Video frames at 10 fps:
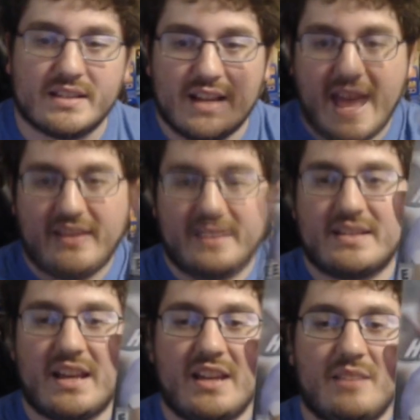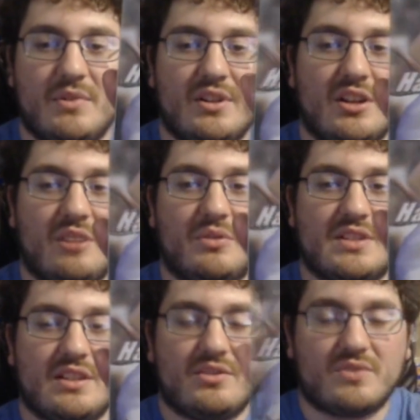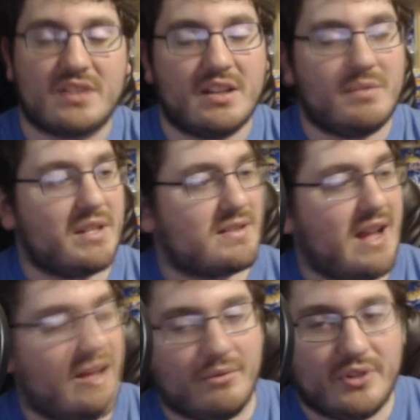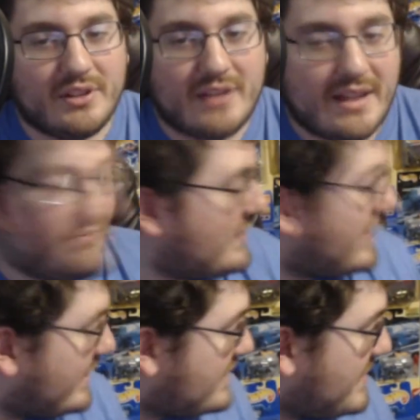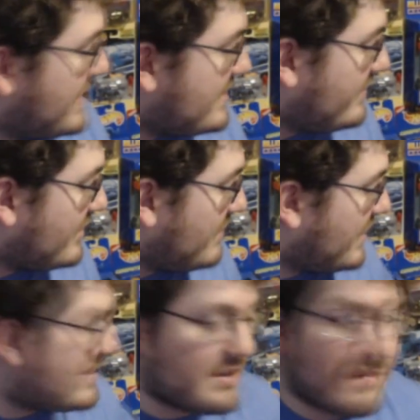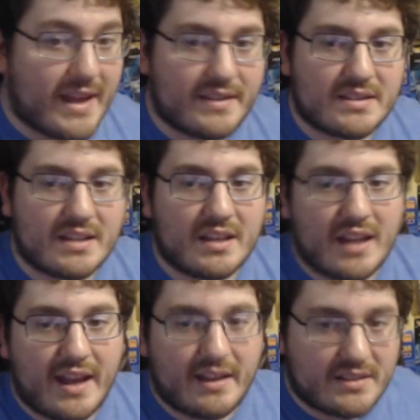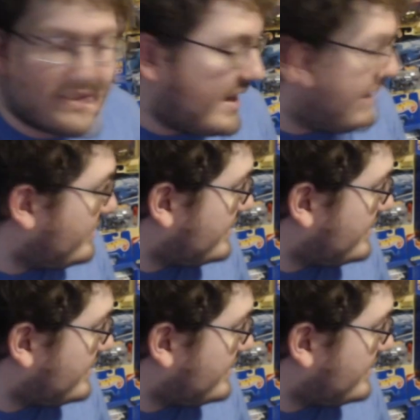Atlas game, which is interesting, but it's not really that expensive compared to some Atlas titles